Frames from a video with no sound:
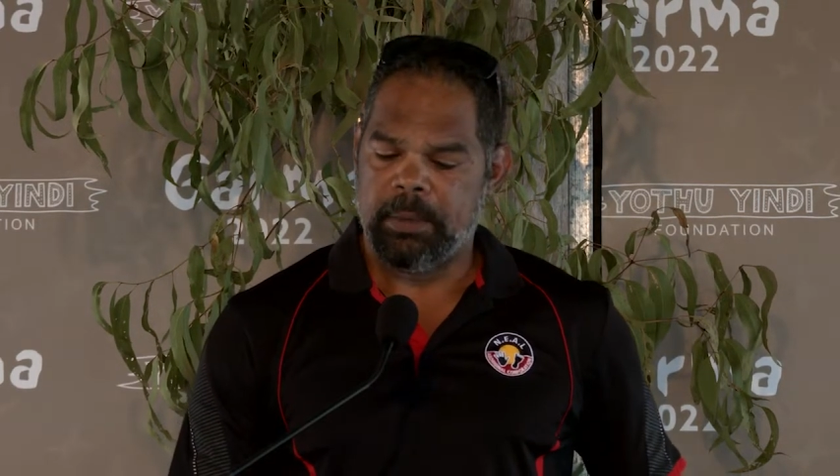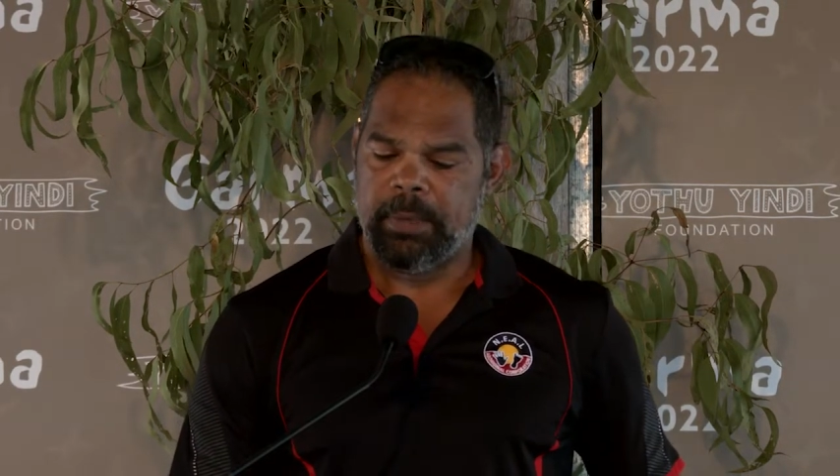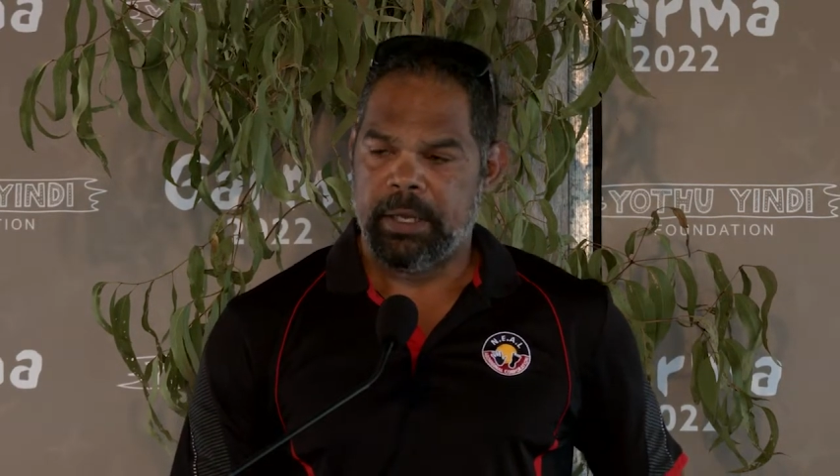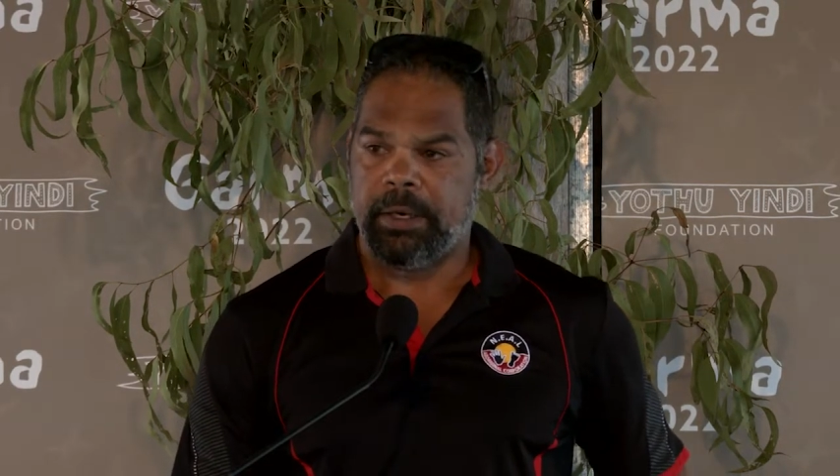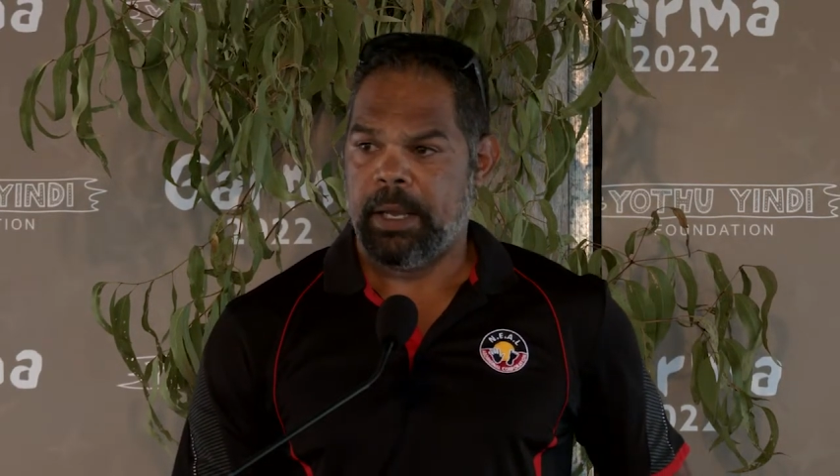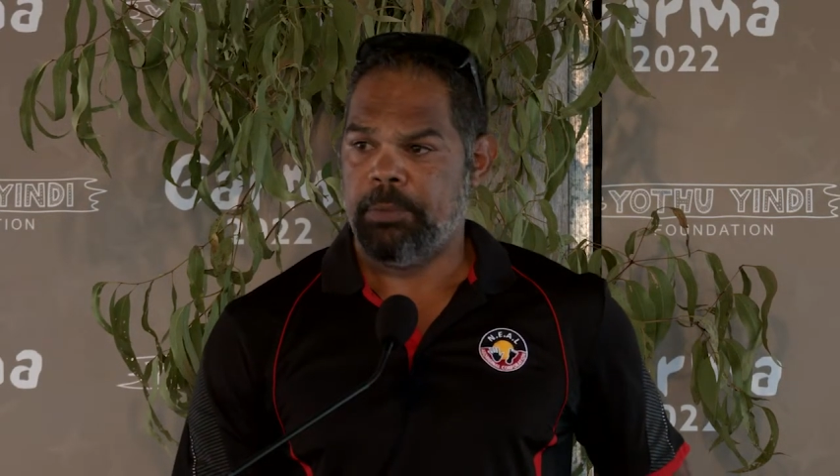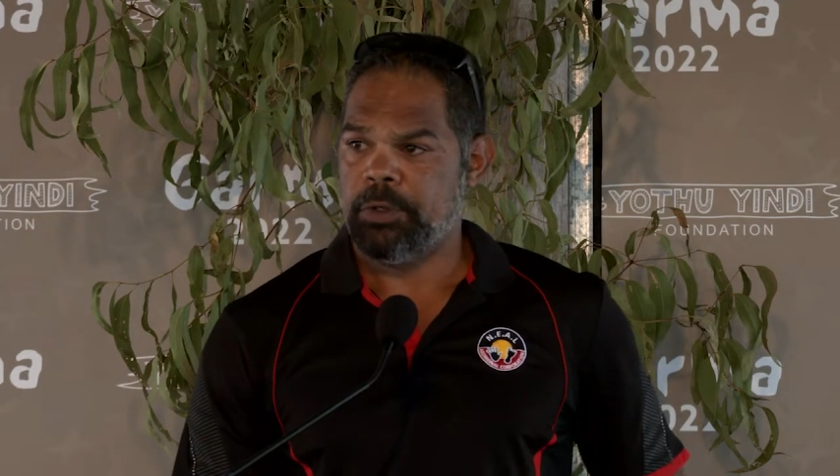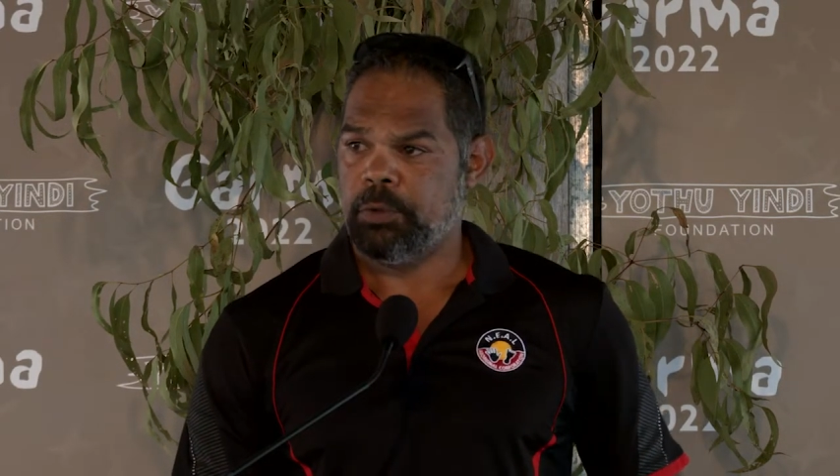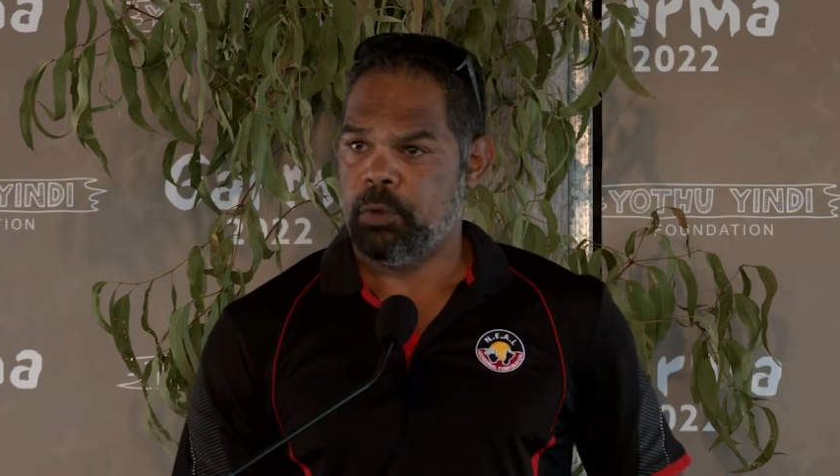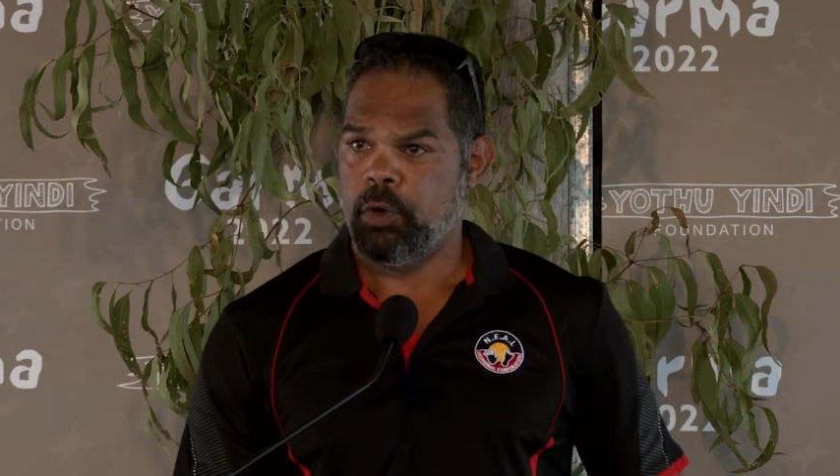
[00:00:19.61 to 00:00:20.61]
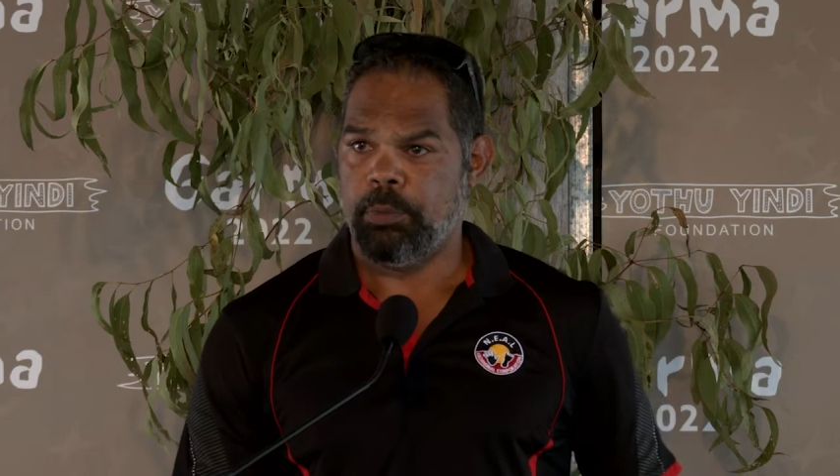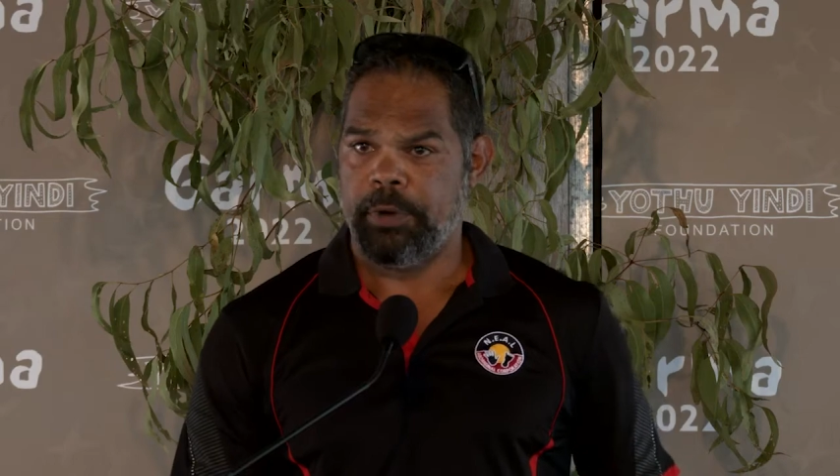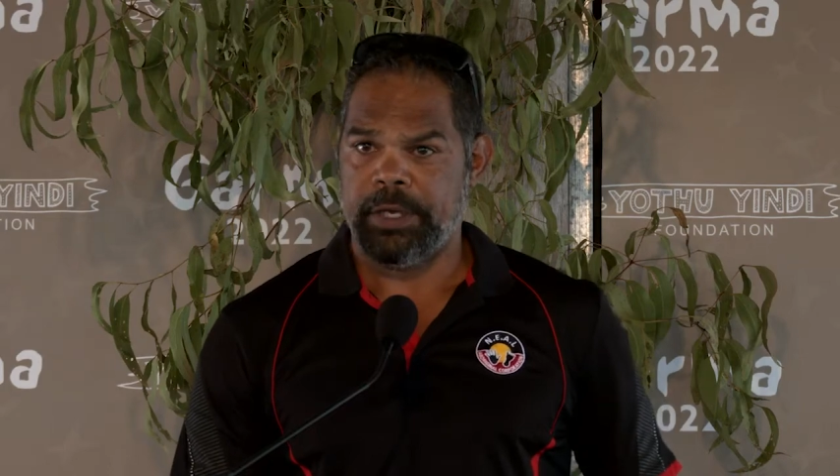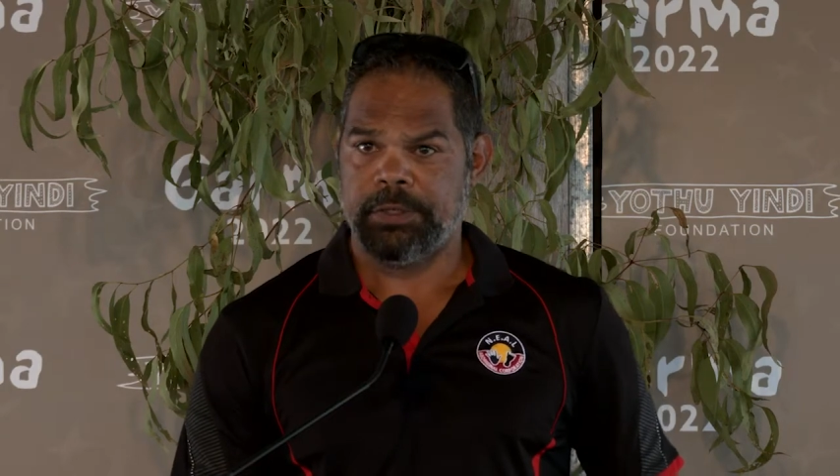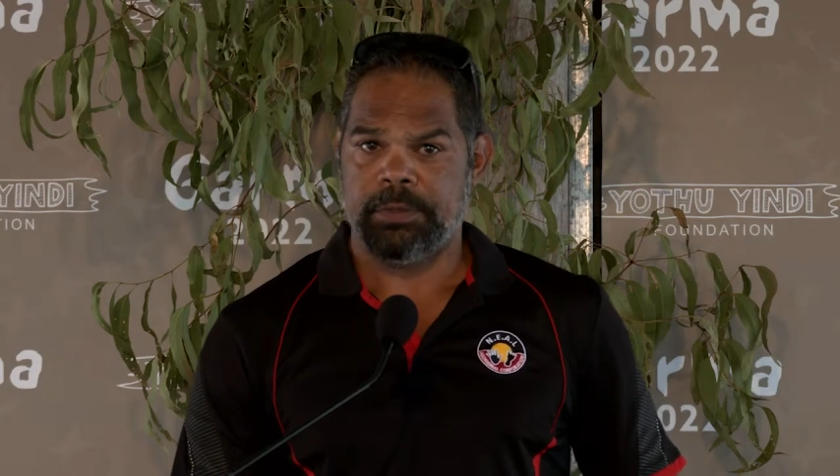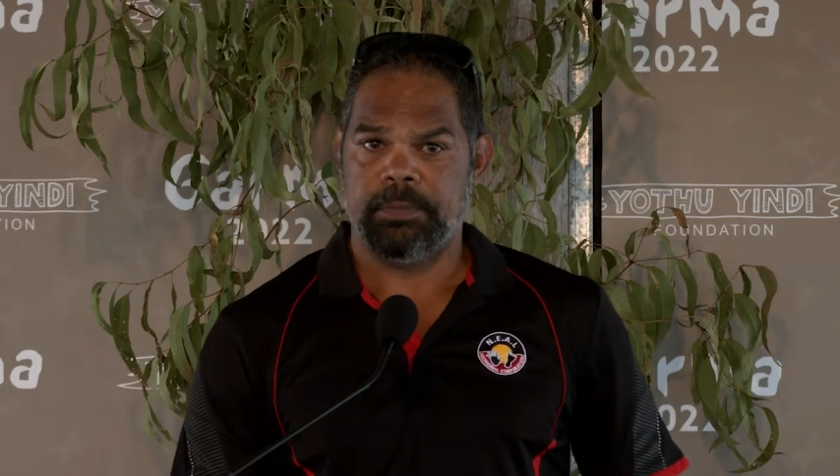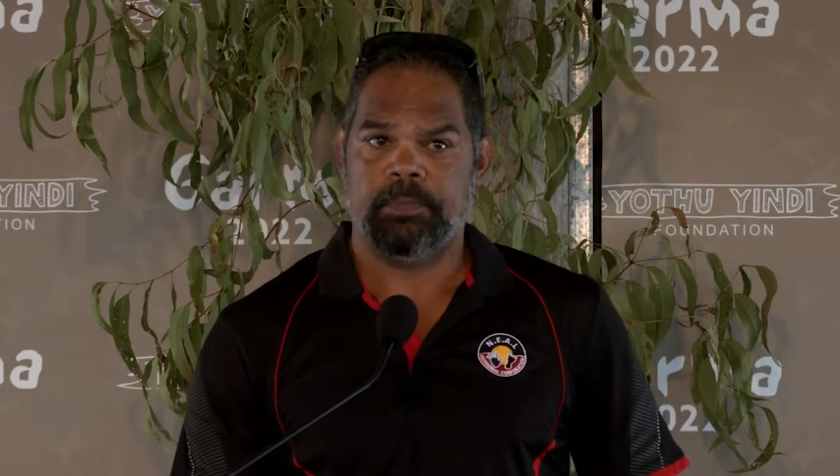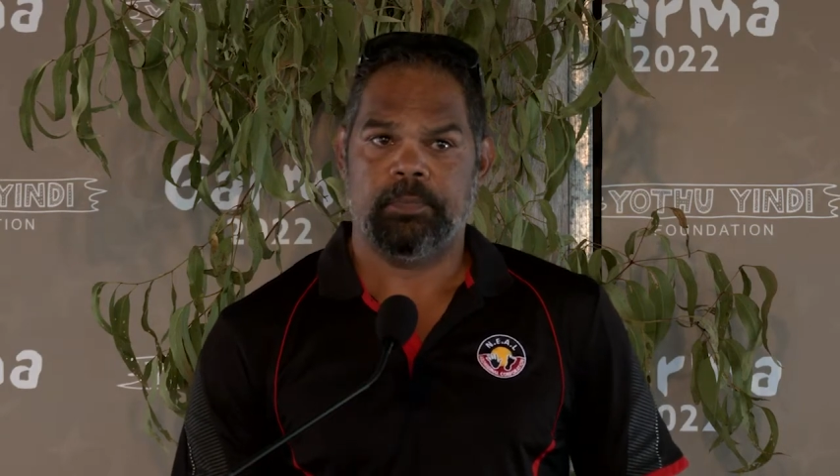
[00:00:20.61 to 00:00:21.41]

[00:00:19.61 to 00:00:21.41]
Land Aboriginal Corporation.